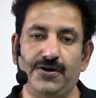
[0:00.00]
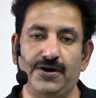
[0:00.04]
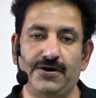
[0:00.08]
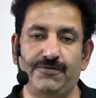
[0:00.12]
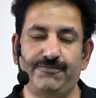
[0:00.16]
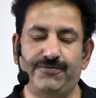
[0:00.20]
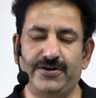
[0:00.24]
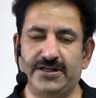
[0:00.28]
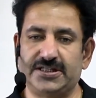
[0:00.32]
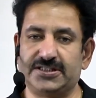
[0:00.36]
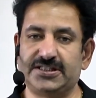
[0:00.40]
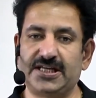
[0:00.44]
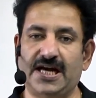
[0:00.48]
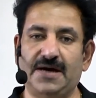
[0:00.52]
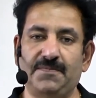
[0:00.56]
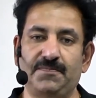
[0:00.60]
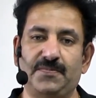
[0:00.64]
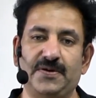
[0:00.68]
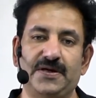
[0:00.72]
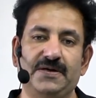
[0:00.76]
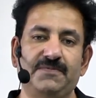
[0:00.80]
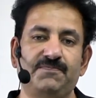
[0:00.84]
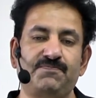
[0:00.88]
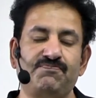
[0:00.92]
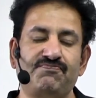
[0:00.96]
For
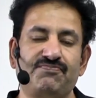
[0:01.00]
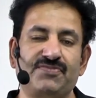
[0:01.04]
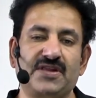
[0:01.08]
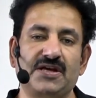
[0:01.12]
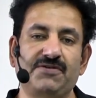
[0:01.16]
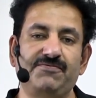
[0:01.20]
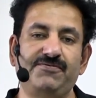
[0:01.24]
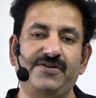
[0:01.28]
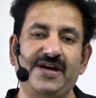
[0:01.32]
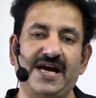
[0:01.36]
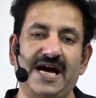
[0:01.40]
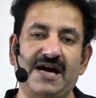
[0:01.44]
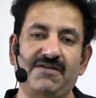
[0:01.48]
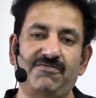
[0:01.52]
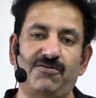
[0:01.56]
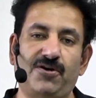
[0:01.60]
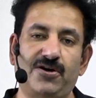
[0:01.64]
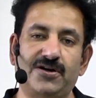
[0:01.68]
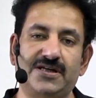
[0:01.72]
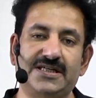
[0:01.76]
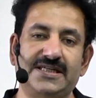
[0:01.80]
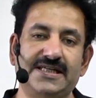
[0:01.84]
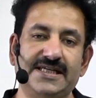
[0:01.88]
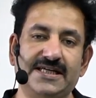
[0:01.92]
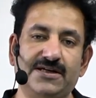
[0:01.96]
example, we have
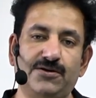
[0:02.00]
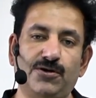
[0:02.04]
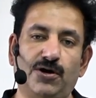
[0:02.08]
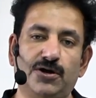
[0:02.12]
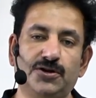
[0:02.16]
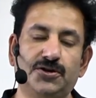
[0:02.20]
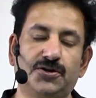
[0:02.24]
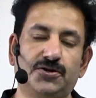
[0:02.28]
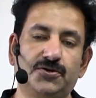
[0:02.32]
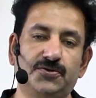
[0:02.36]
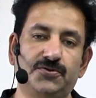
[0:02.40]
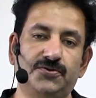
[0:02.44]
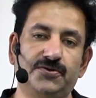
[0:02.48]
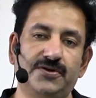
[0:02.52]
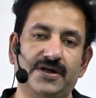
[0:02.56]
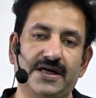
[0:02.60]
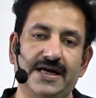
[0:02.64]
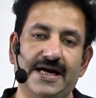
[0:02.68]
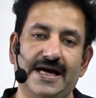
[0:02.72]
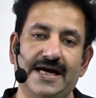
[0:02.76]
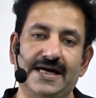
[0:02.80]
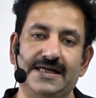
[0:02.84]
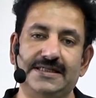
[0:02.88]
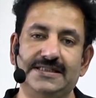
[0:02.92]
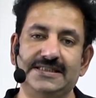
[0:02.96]
already gone through
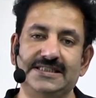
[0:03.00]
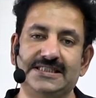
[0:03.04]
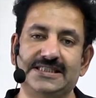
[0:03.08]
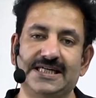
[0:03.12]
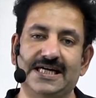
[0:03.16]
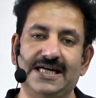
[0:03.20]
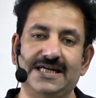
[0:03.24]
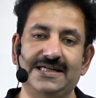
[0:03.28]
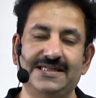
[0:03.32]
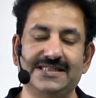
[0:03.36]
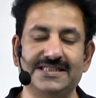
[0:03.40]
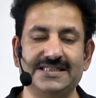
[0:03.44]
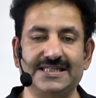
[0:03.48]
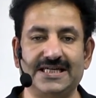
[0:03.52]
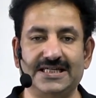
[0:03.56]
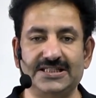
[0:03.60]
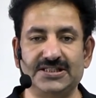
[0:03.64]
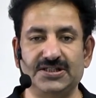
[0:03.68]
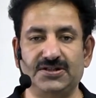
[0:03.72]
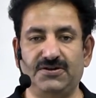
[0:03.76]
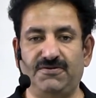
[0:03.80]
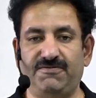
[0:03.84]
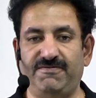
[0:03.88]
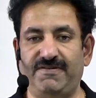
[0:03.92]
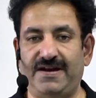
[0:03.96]
a detailed
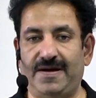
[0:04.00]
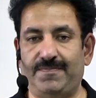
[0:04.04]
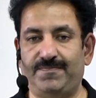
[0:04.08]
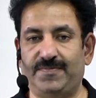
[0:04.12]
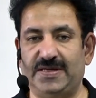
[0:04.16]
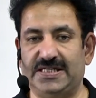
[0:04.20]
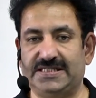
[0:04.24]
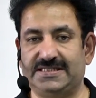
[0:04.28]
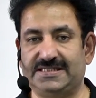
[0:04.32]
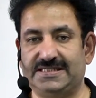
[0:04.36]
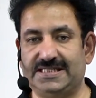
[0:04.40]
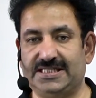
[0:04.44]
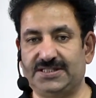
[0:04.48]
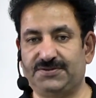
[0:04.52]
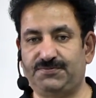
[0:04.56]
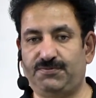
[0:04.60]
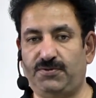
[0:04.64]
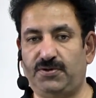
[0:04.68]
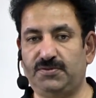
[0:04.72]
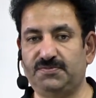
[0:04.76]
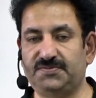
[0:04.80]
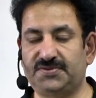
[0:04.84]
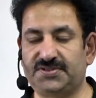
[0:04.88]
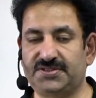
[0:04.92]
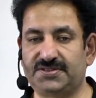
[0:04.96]
discussion of Laplace
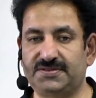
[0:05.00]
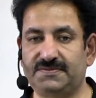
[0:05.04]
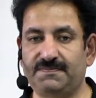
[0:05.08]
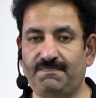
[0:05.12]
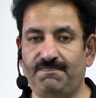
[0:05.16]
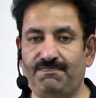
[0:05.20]
transforms.